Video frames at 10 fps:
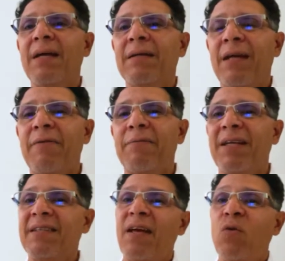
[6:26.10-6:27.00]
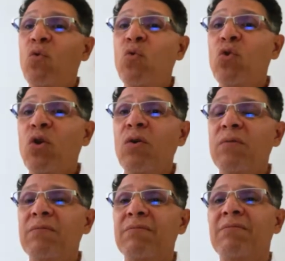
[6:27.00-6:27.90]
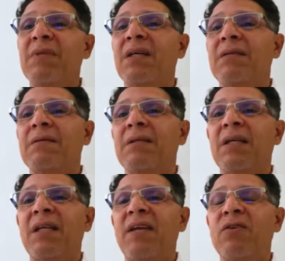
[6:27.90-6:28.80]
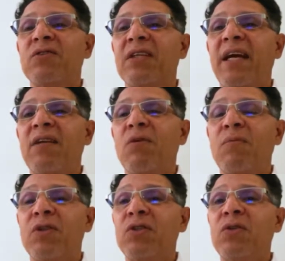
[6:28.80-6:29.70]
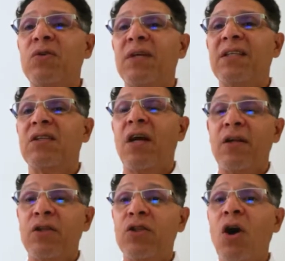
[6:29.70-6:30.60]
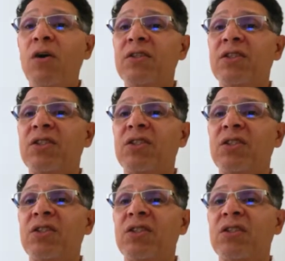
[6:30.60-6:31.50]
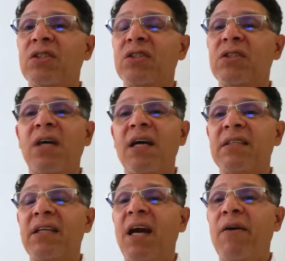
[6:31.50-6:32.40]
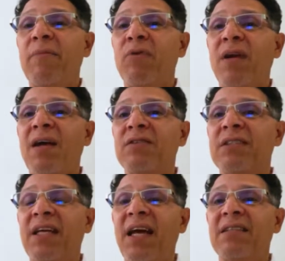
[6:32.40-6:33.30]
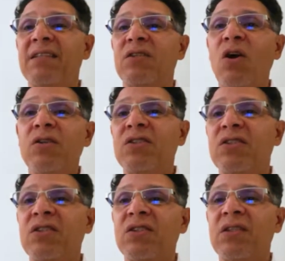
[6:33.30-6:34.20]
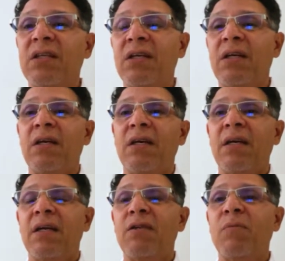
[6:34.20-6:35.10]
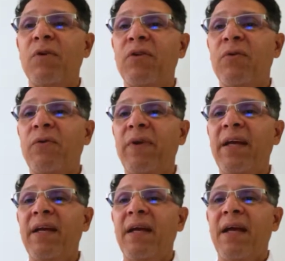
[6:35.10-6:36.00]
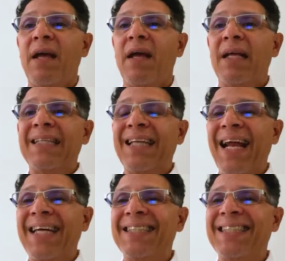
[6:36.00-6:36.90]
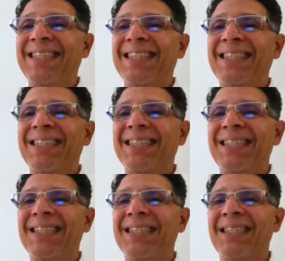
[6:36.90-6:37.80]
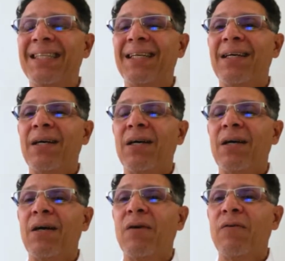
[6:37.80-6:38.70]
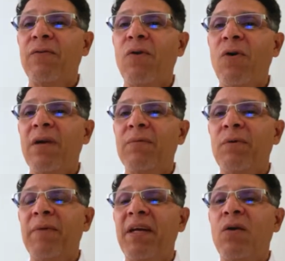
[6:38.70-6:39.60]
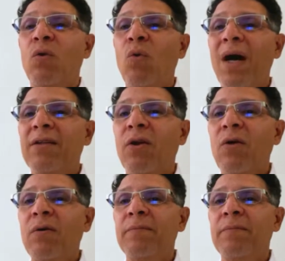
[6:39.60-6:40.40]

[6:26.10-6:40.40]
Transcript: Everybody say uno. And then you say number 2 is dos. See how I pronounce the S? Dos. Number 3, tres. 4 would be cuatro.